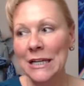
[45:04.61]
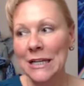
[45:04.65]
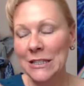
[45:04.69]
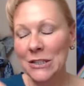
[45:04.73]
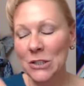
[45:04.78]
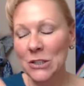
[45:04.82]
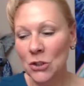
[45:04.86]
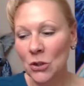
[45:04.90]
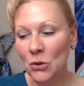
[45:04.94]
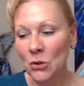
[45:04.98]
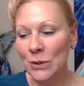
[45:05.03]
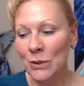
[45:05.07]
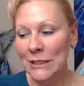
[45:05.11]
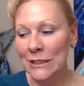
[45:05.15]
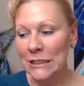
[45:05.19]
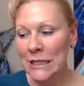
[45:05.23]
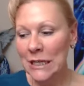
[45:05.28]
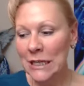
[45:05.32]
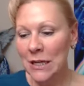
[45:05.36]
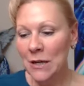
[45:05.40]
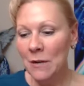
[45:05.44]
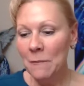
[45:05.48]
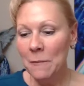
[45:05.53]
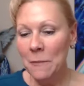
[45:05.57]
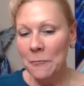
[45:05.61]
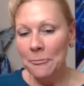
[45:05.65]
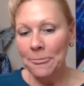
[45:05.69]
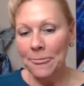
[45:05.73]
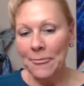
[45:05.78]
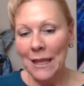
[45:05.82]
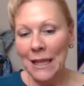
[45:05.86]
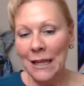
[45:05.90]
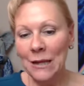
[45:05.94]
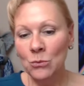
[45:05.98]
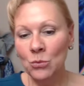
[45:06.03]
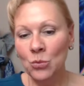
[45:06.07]
You know,
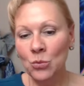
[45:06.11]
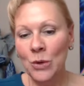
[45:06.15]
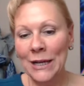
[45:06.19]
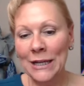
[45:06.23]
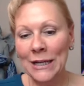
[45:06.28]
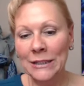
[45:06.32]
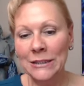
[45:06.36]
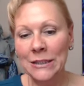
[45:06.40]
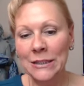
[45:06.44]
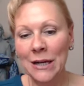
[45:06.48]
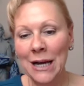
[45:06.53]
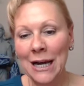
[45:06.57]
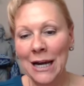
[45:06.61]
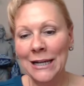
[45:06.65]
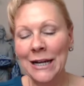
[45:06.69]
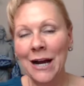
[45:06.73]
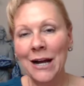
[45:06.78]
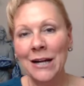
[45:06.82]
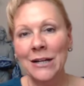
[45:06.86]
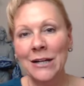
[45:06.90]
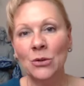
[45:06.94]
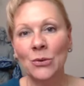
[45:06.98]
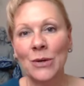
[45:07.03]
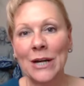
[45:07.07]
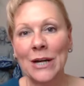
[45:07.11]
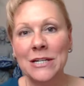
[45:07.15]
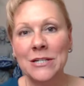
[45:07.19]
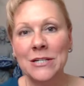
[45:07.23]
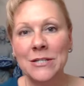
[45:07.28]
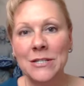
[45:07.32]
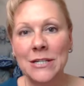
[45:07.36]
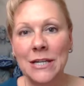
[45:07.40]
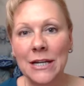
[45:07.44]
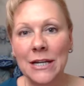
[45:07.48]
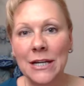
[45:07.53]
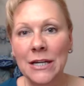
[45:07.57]
when I got
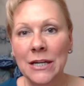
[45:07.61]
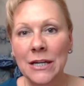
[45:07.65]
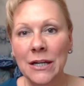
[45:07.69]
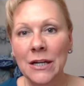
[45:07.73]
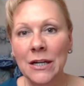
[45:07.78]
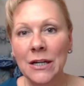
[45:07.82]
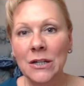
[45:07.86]
Gracie,